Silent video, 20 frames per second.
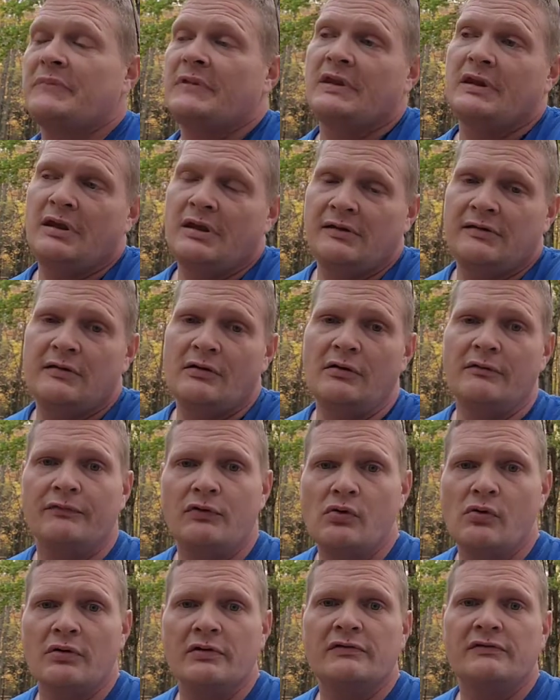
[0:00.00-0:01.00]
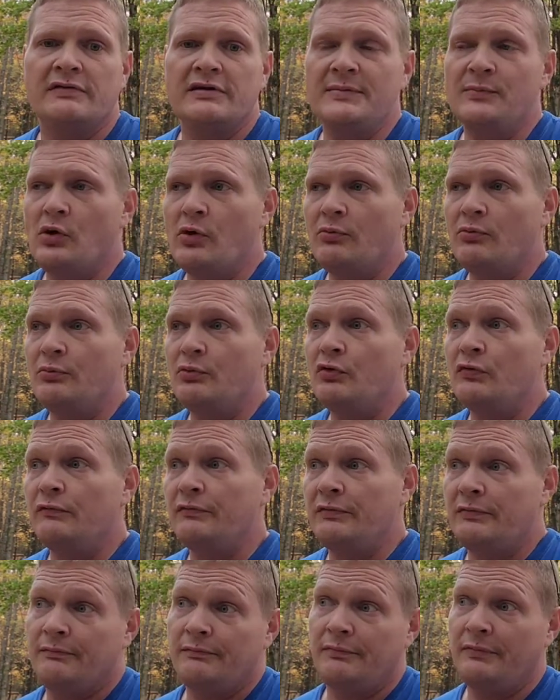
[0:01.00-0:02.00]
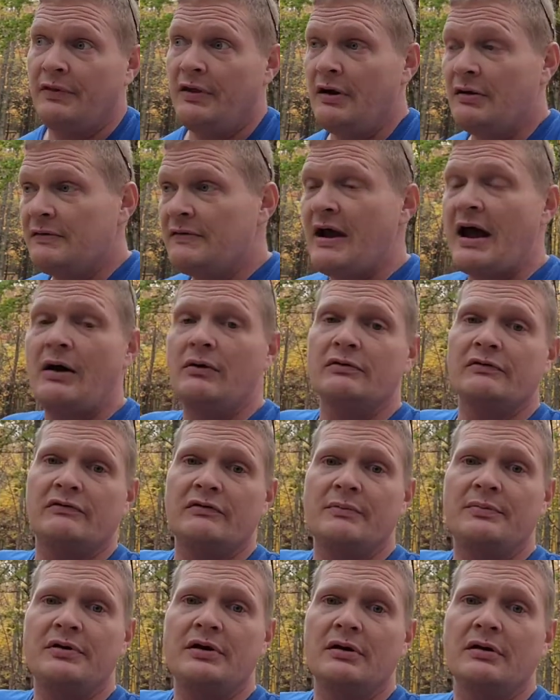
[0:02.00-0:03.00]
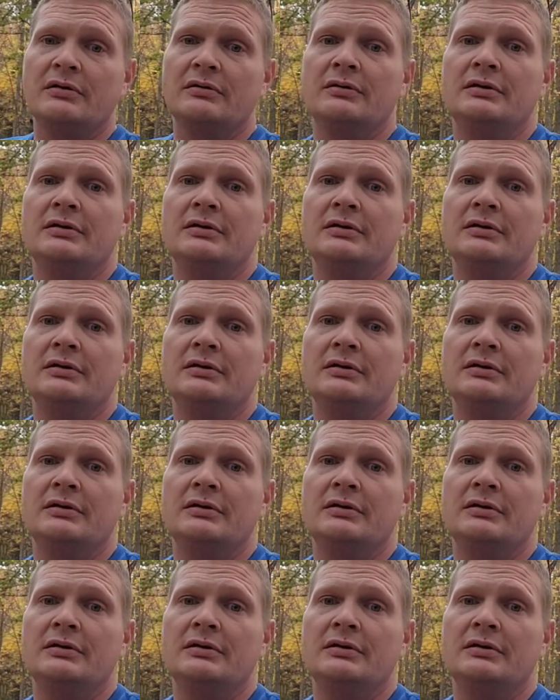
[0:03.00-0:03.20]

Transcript: Until, of course, T-Mobile moved their towers up here.